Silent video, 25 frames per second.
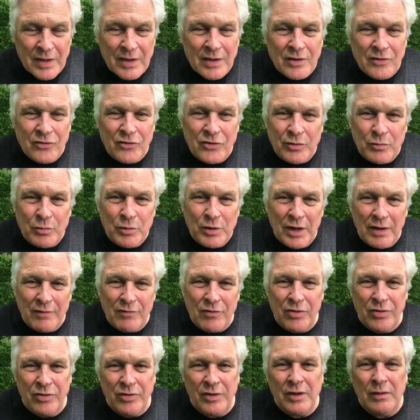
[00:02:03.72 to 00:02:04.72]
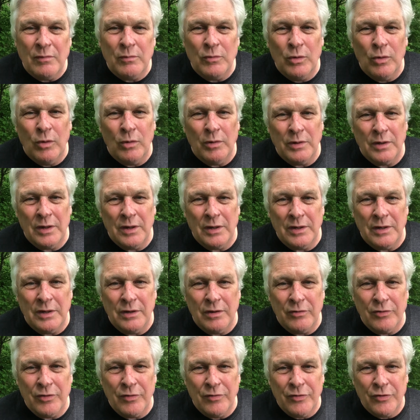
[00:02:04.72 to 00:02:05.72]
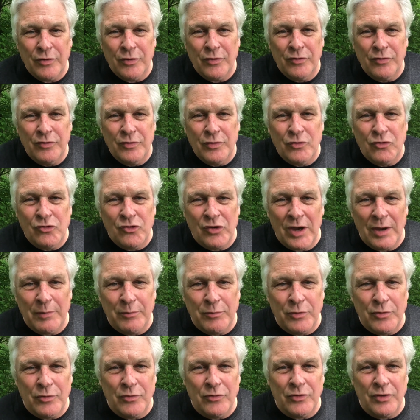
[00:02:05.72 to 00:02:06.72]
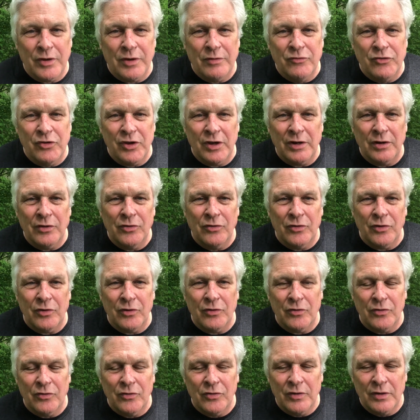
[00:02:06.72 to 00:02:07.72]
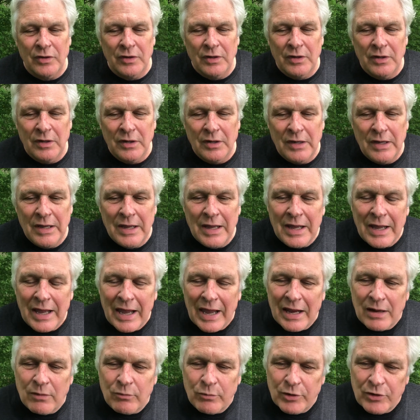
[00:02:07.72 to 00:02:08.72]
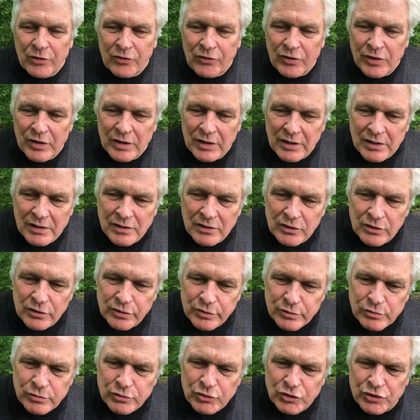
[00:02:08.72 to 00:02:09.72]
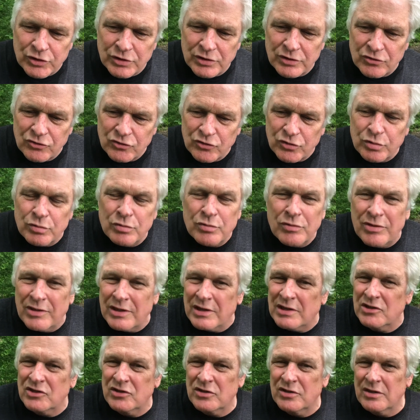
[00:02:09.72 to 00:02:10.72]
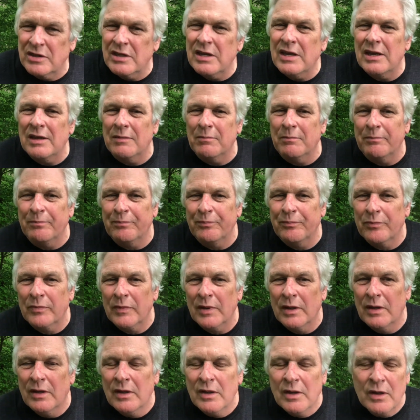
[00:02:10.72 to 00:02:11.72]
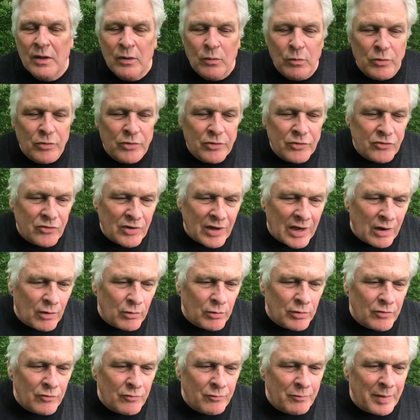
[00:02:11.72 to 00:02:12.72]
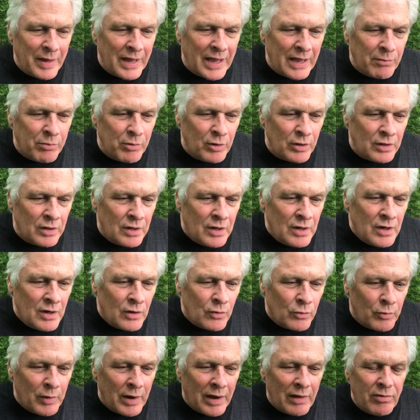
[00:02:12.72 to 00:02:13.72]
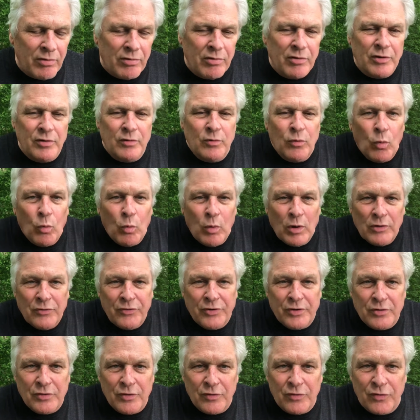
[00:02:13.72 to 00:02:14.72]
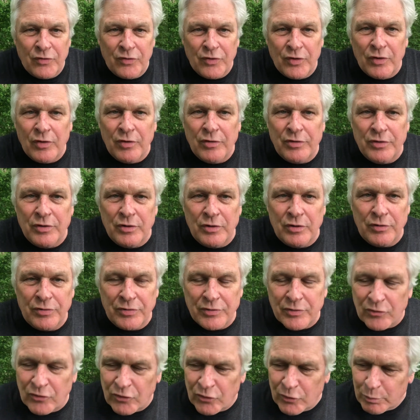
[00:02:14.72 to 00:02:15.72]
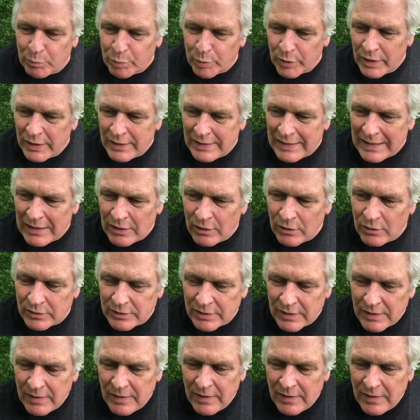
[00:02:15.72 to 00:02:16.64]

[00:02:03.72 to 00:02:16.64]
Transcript: See, we have a theme going on here in the first few chapters of Genesis. And we see a conclusion to this theme when the Tower of Babel, rather than wanting to fill the earth and spread out,